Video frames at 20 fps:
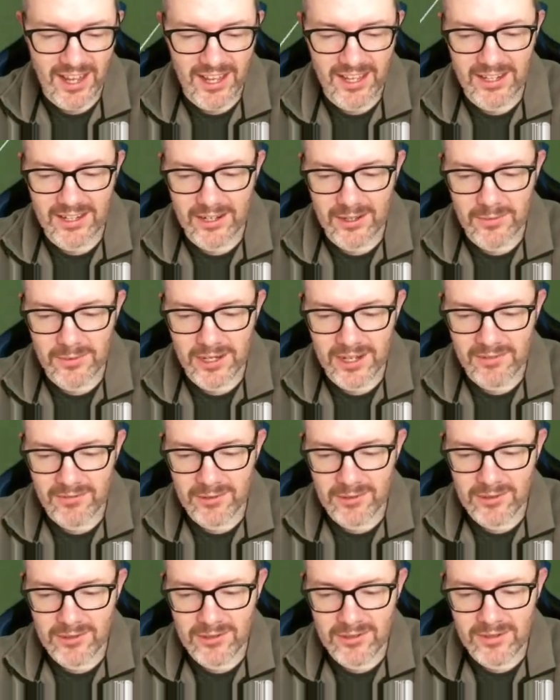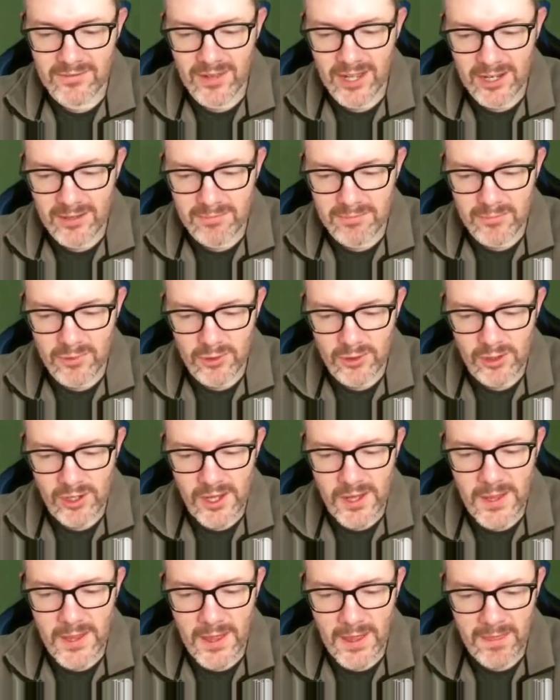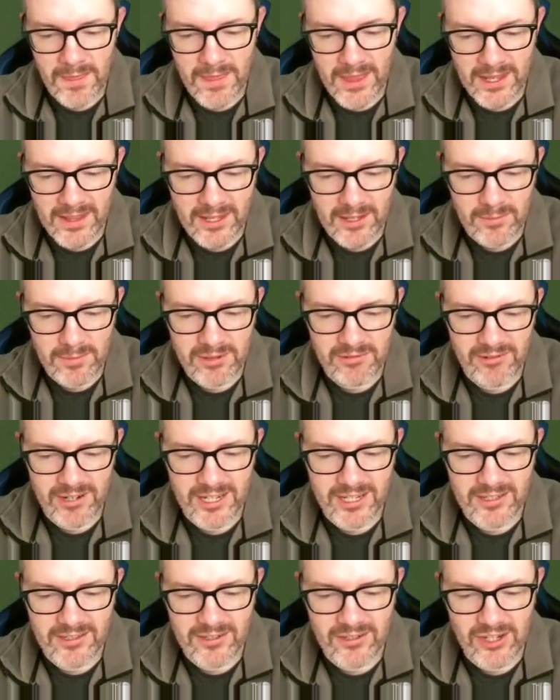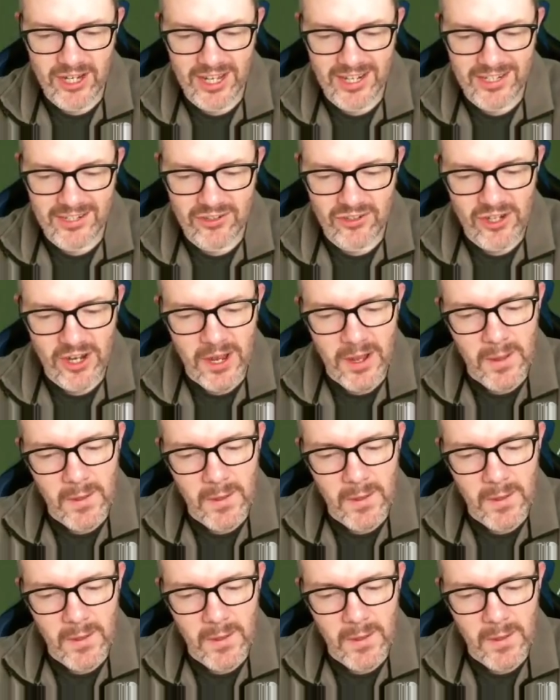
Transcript: at a lower level to develop more, and then they'll be ready to challenge.